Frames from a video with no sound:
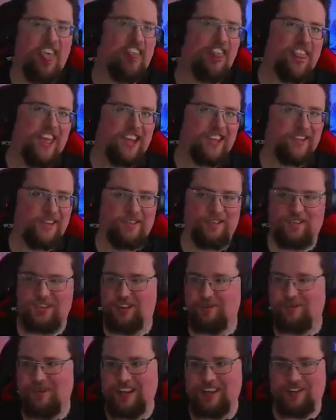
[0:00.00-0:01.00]
Thank you
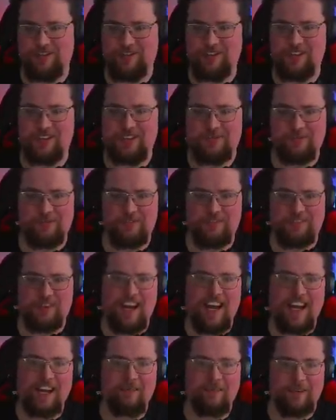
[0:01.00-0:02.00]
so much for
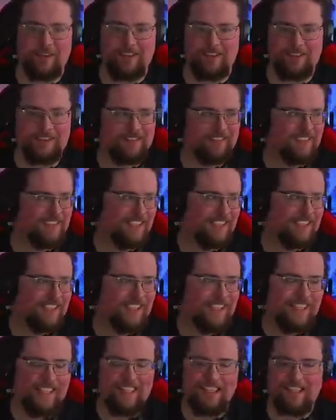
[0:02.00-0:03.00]
subscribing.
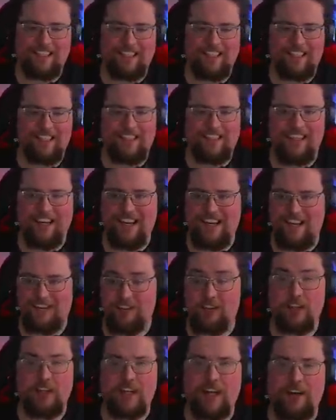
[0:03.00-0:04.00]

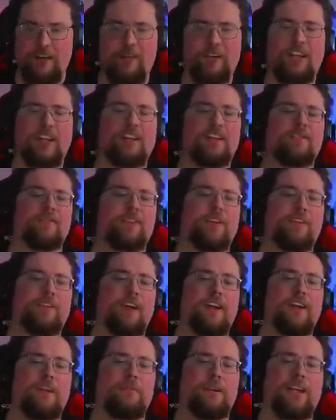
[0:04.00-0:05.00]
Yes. Now, if you have
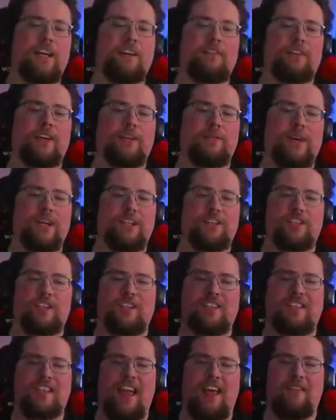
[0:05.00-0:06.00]
anybody ever
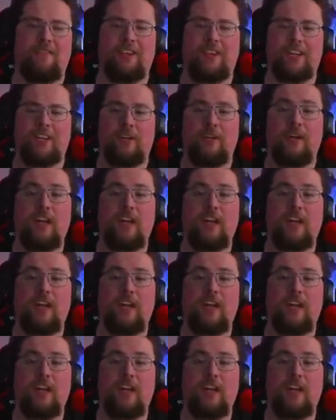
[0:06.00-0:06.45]
watches that video,